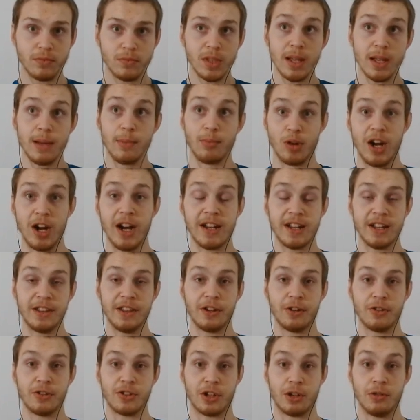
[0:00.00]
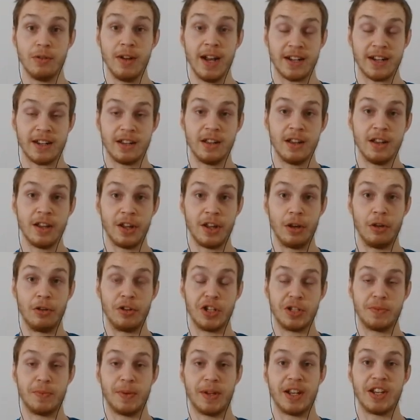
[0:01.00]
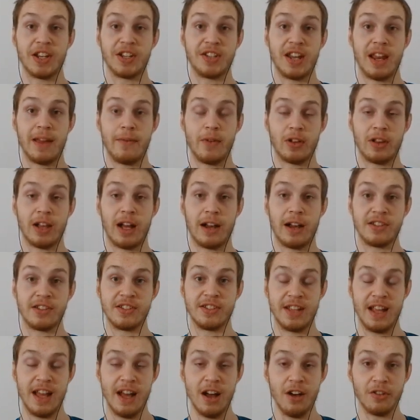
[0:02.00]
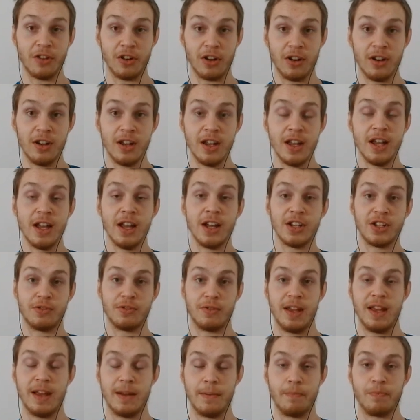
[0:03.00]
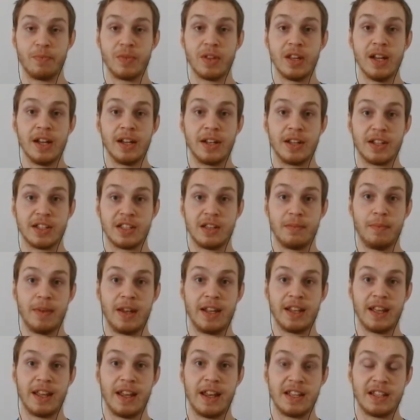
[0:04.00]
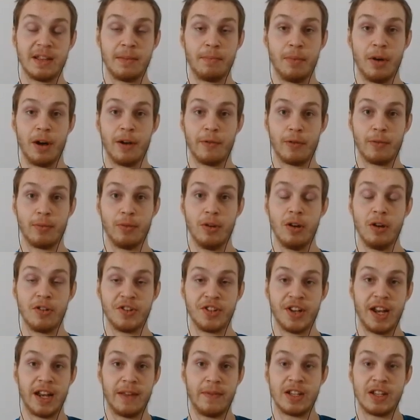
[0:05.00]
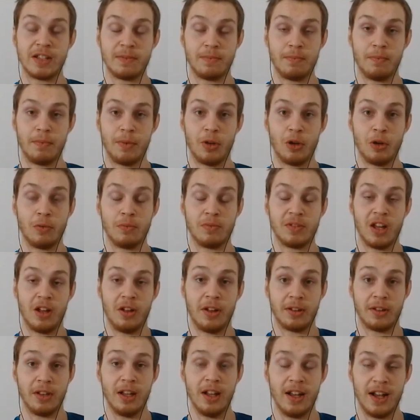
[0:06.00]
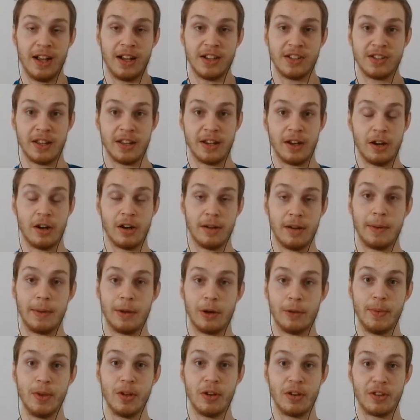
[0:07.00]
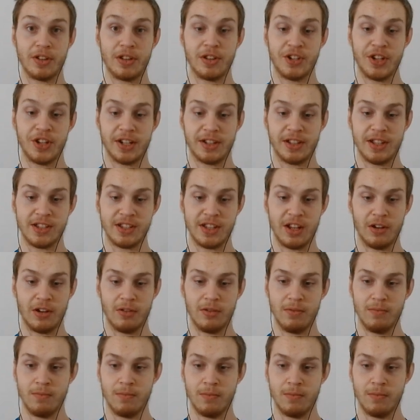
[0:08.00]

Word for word: Bryan Denlinger is correct. You know, just because David Cloud is an elder, to him, doesn't mean that he's above reproach, and if he's, you know, telling lies, then ought to be rebuked. Check this out.